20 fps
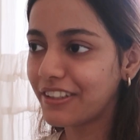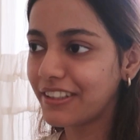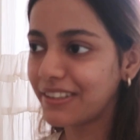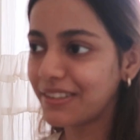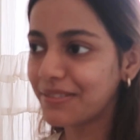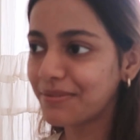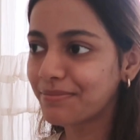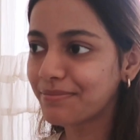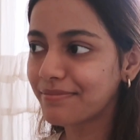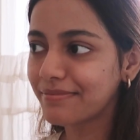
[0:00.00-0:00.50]

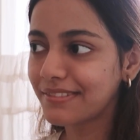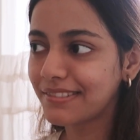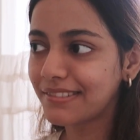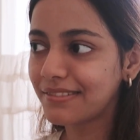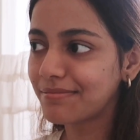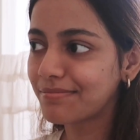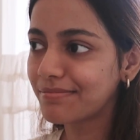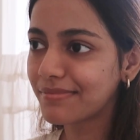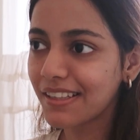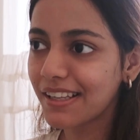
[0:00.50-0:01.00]
And
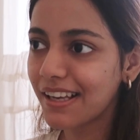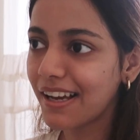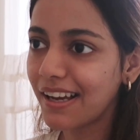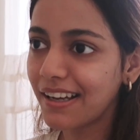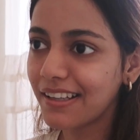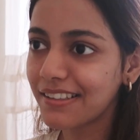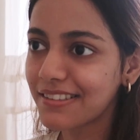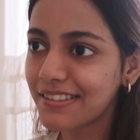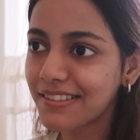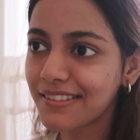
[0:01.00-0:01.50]

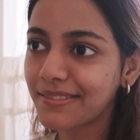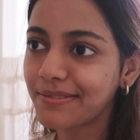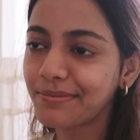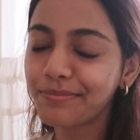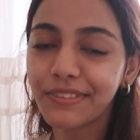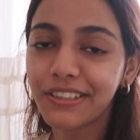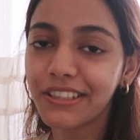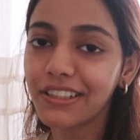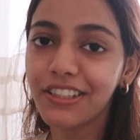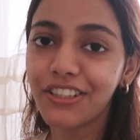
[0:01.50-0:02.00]
yeah, it's
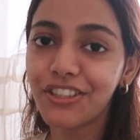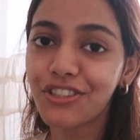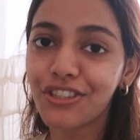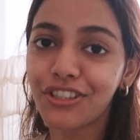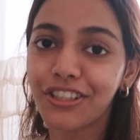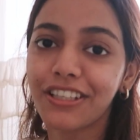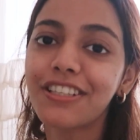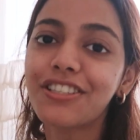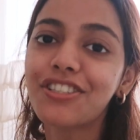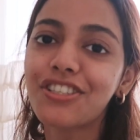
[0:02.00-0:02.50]
really
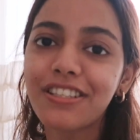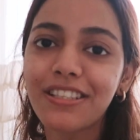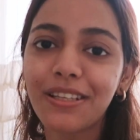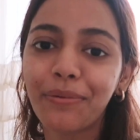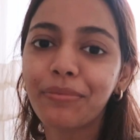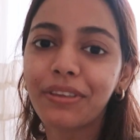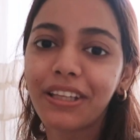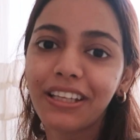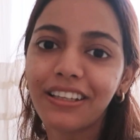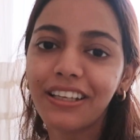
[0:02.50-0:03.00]
shitty. It's just
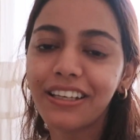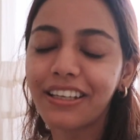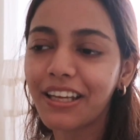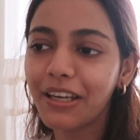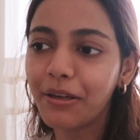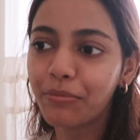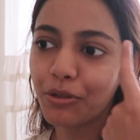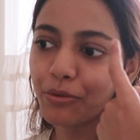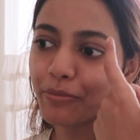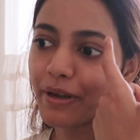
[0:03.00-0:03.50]
something that
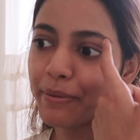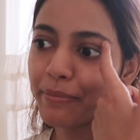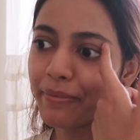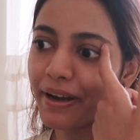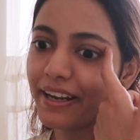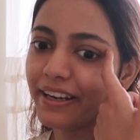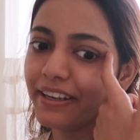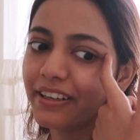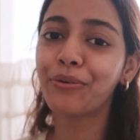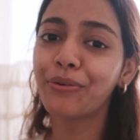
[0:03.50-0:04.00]
came to my
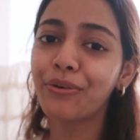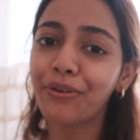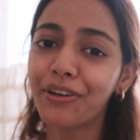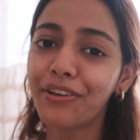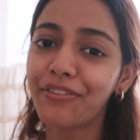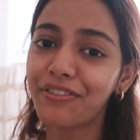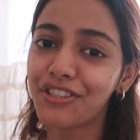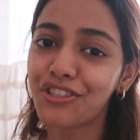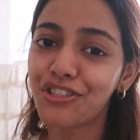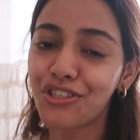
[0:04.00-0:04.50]
mind. I don't know
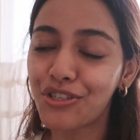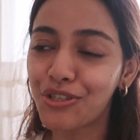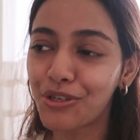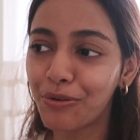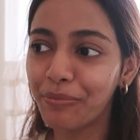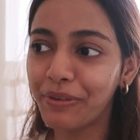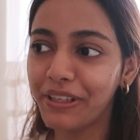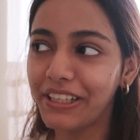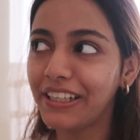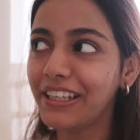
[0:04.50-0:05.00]
if it's just
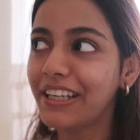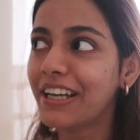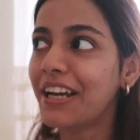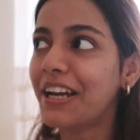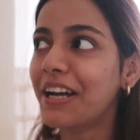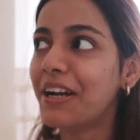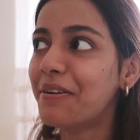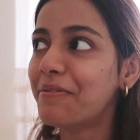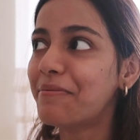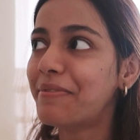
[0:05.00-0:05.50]
to me,
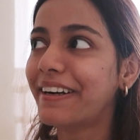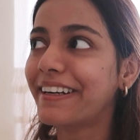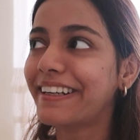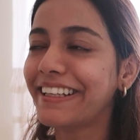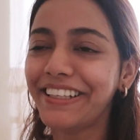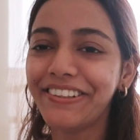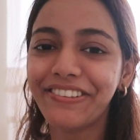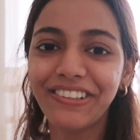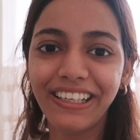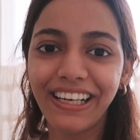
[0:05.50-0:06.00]

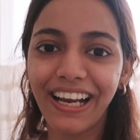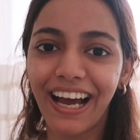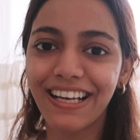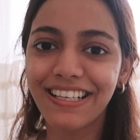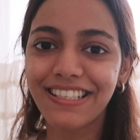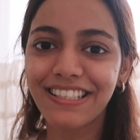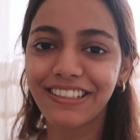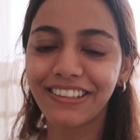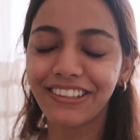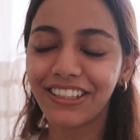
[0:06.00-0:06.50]
but even
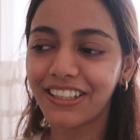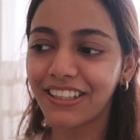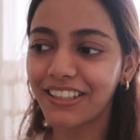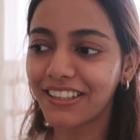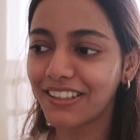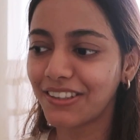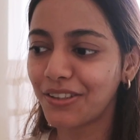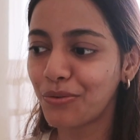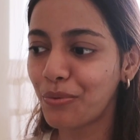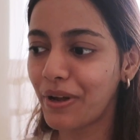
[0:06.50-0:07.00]
last
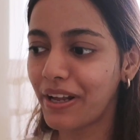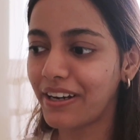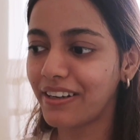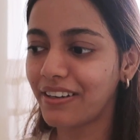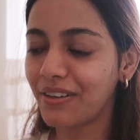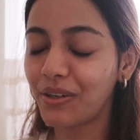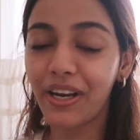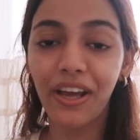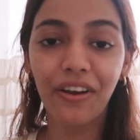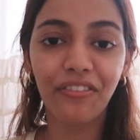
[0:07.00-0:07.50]
year,
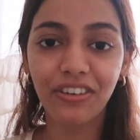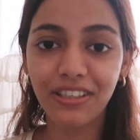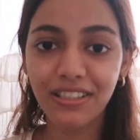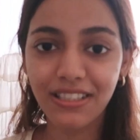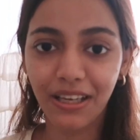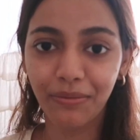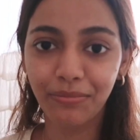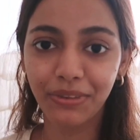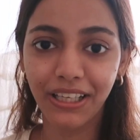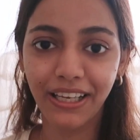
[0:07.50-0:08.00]
whenever
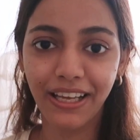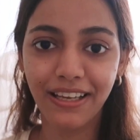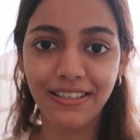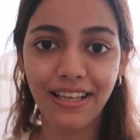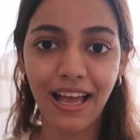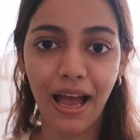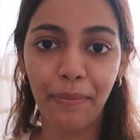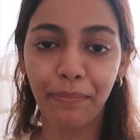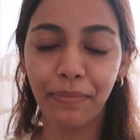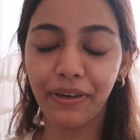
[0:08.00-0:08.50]
something
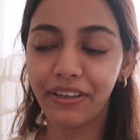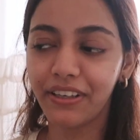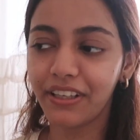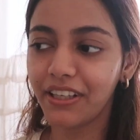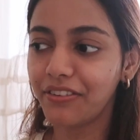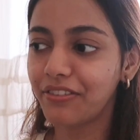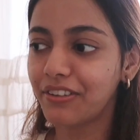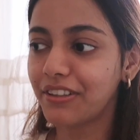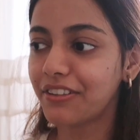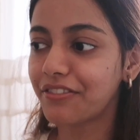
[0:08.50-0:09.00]
has happened,
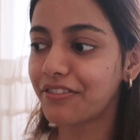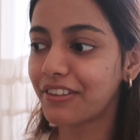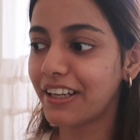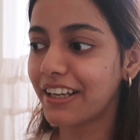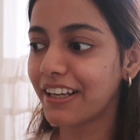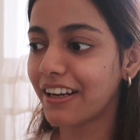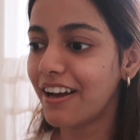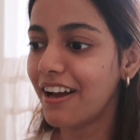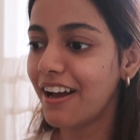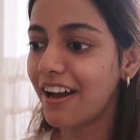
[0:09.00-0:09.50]
even if
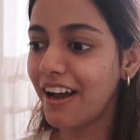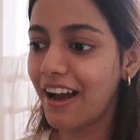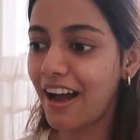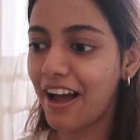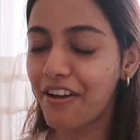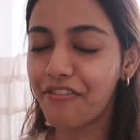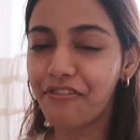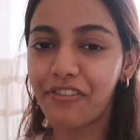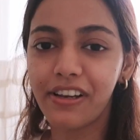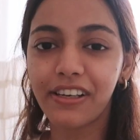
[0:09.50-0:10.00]
like
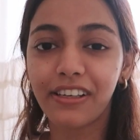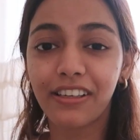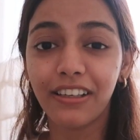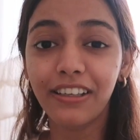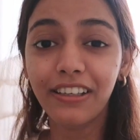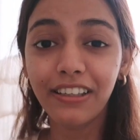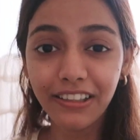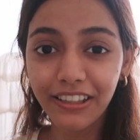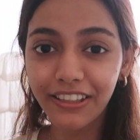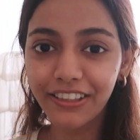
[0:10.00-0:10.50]
I felt
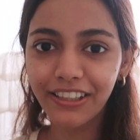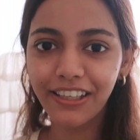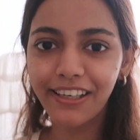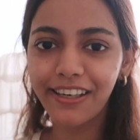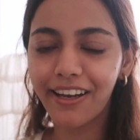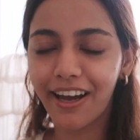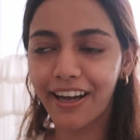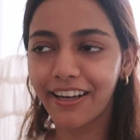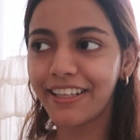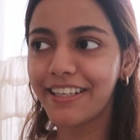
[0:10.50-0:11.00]
a
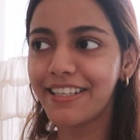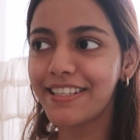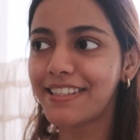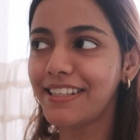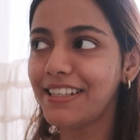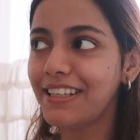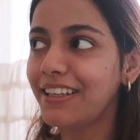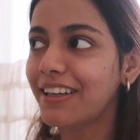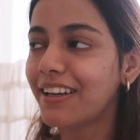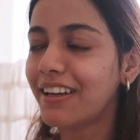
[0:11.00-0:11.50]
little
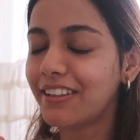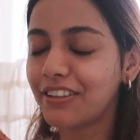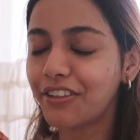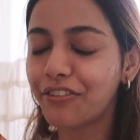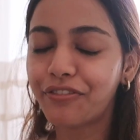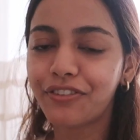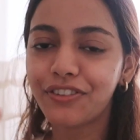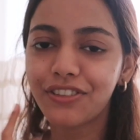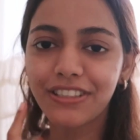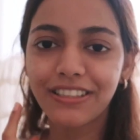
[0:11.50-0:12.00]
uneasy,
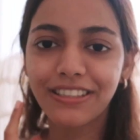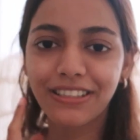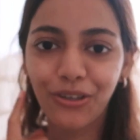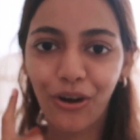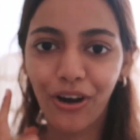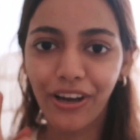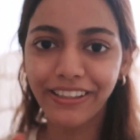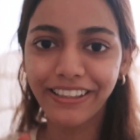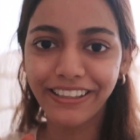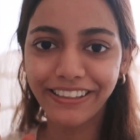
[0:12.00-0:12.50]
the first
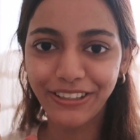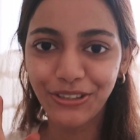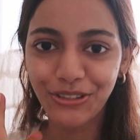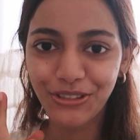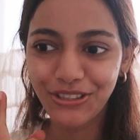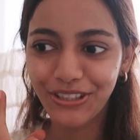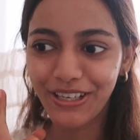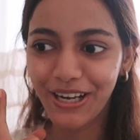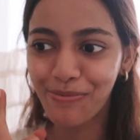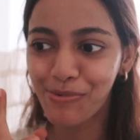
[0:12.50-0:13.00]
thought that
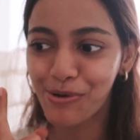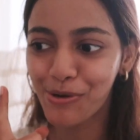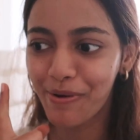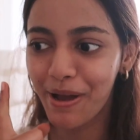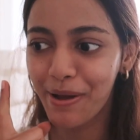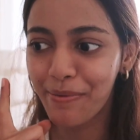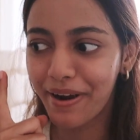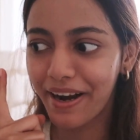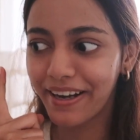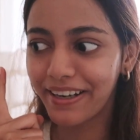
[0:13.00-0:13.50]
used to come to
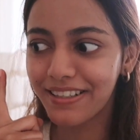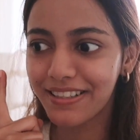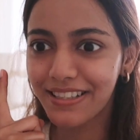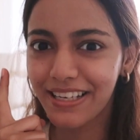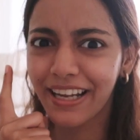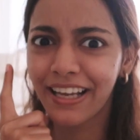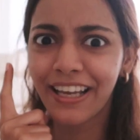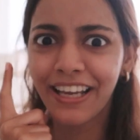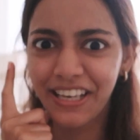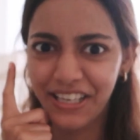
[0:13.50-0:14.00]
my mind is
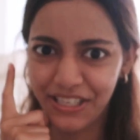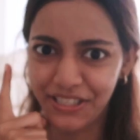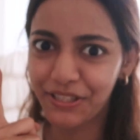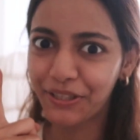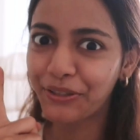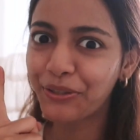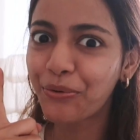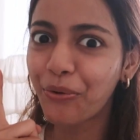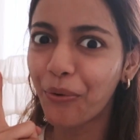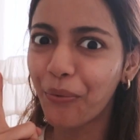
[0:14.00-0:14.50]
like,
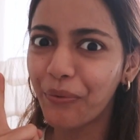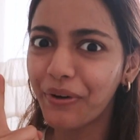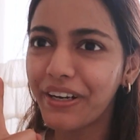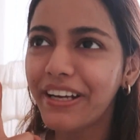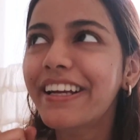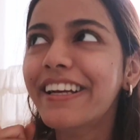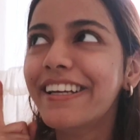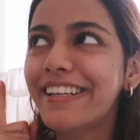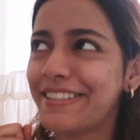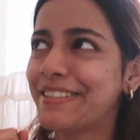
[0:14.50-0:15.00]
is it
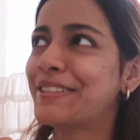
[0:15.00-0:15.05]
COVID?